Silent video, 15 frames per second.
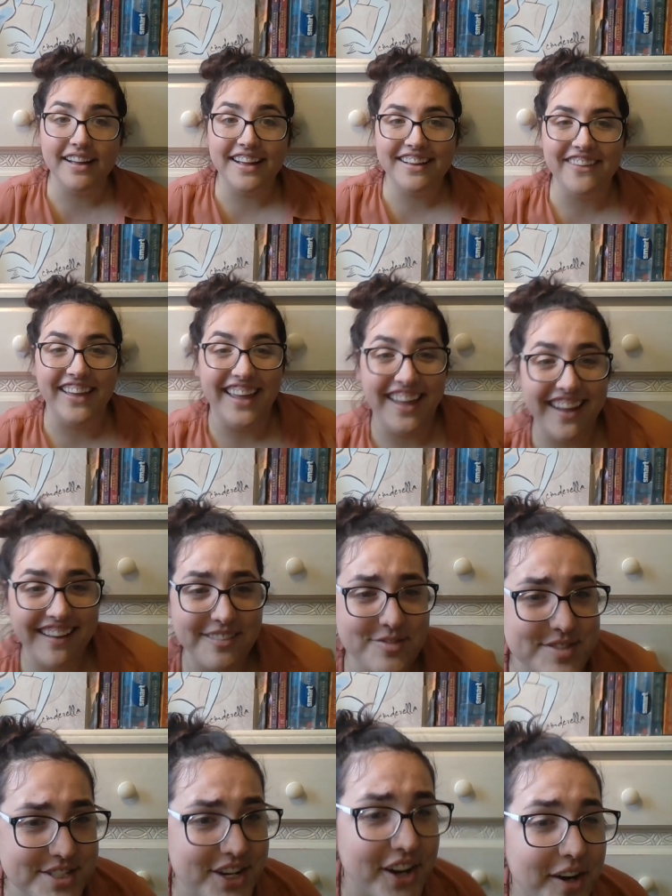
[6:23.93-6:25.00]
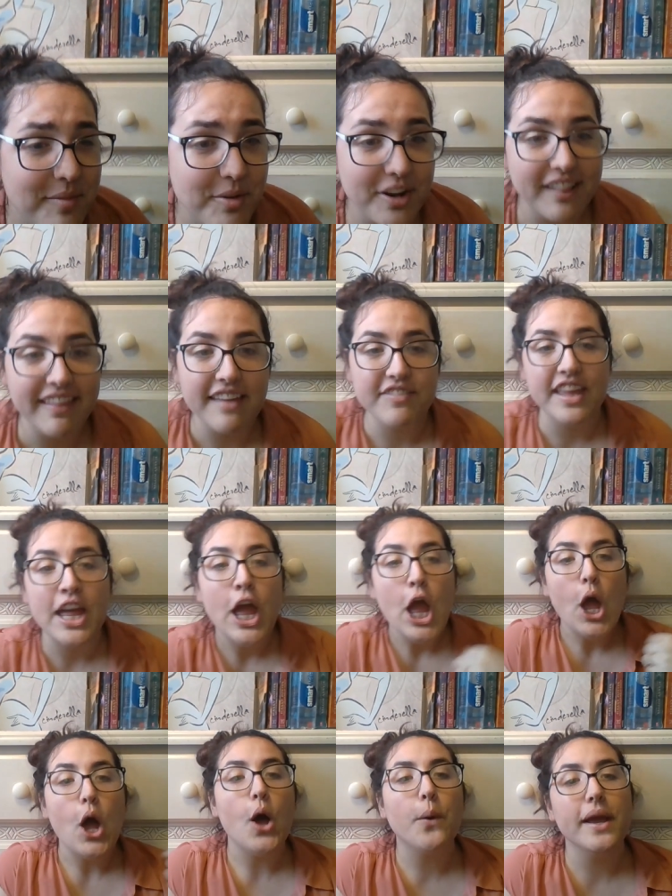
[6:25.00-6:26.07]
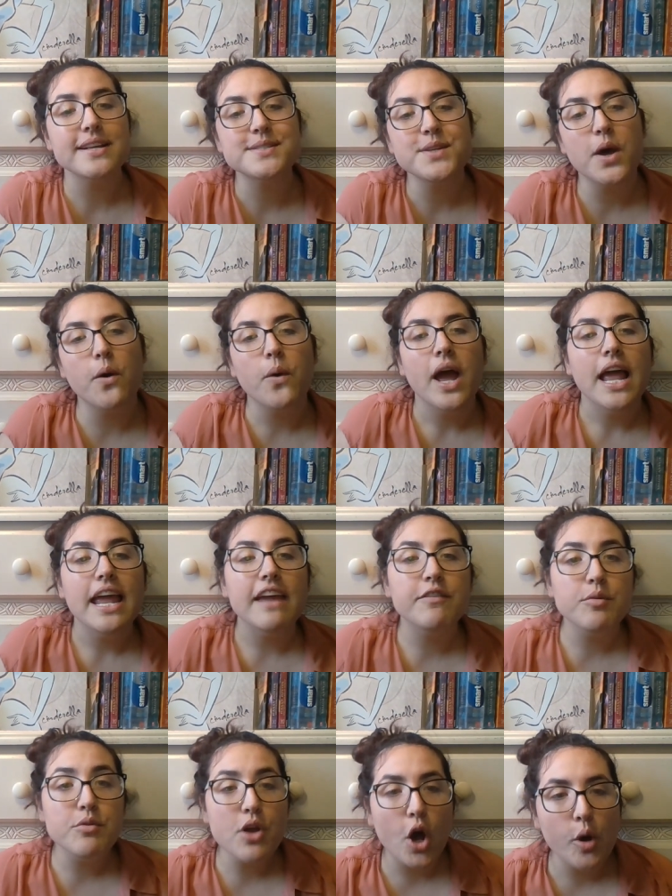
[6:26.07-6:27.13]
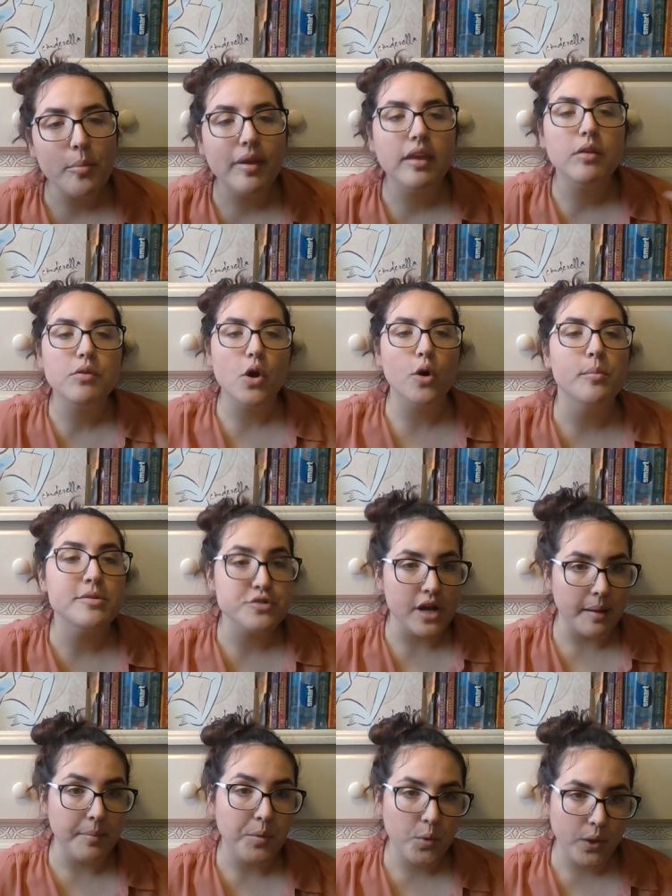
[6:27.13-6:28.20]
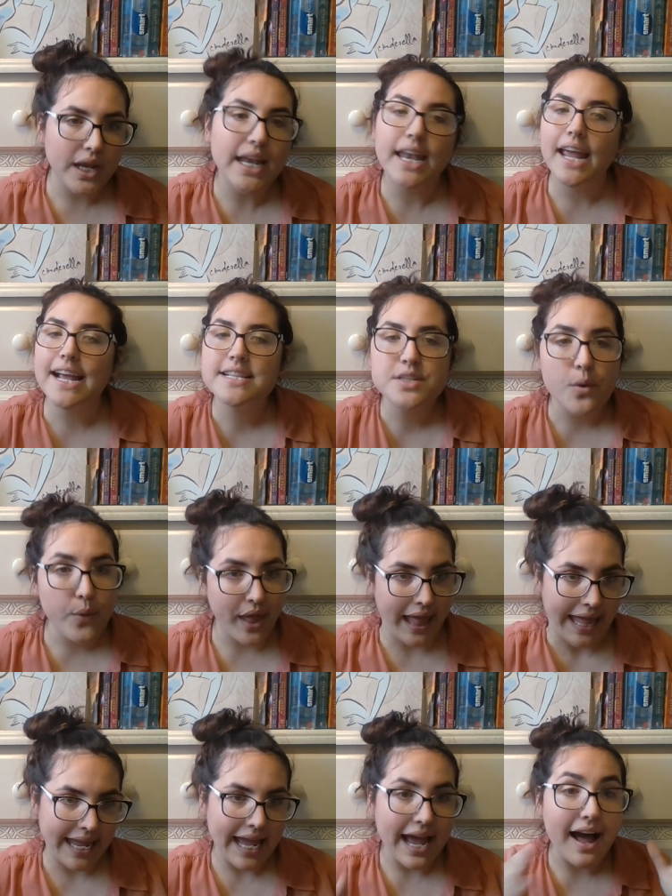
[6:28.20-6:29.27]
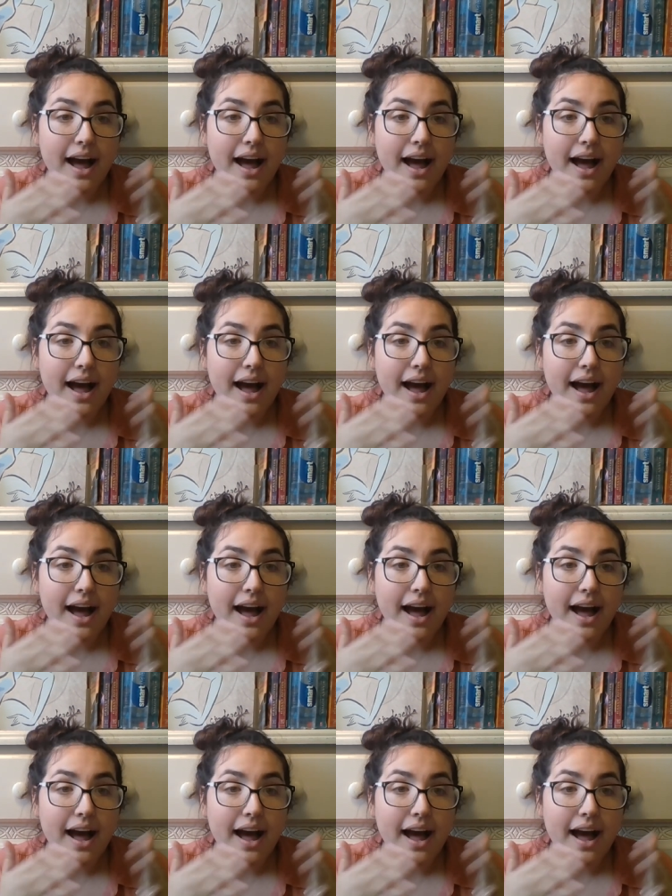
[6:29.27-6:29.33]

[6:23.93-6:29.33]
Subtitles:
Okay, I'm sorry, I'm already laughing. Okay, so if you know me, you know I'm a drama queen. It's okay.